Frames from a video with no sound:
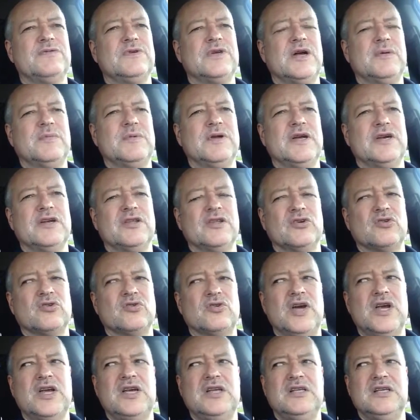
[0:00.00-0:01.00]
coming out of the
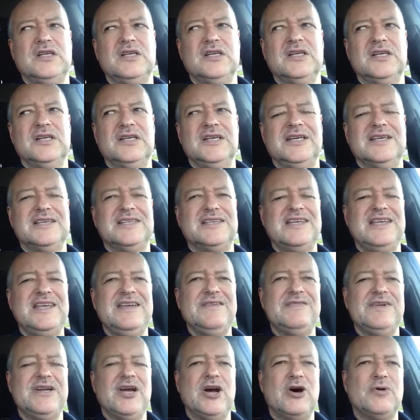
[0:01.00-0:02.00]
crate, is
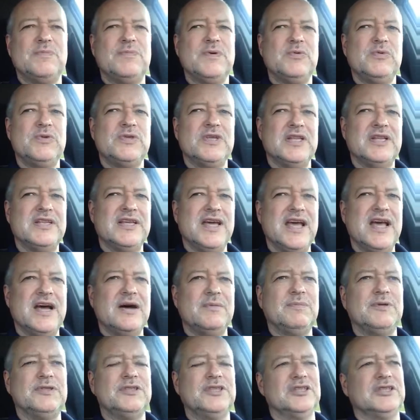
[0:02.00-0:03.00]
even helping with the
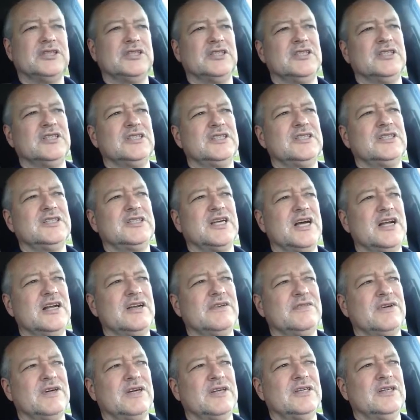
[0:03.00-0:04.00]
down position. This is kind
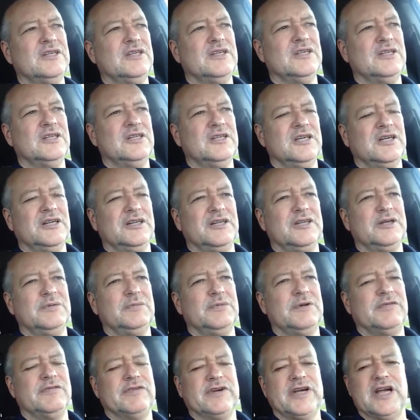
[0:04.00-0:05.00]
of a little
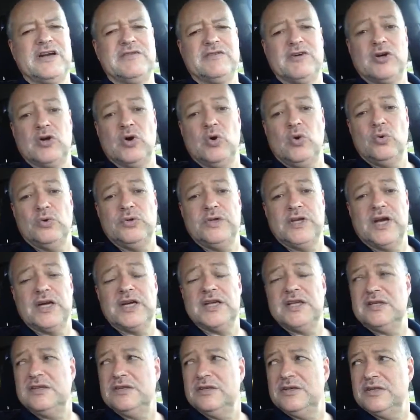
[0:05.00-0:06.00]
bit of kind of a gold
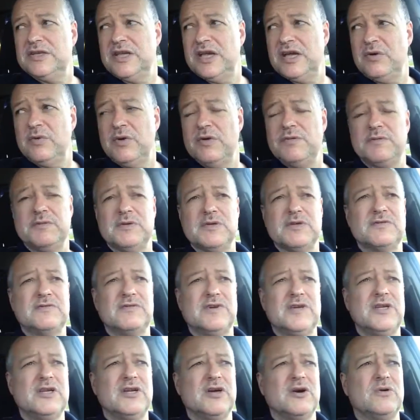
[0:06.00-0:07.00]
nugget you can take away from this
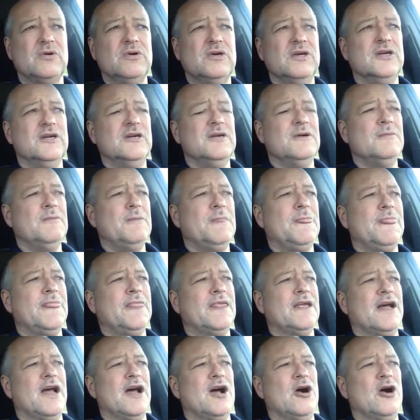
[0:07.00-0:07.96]
video to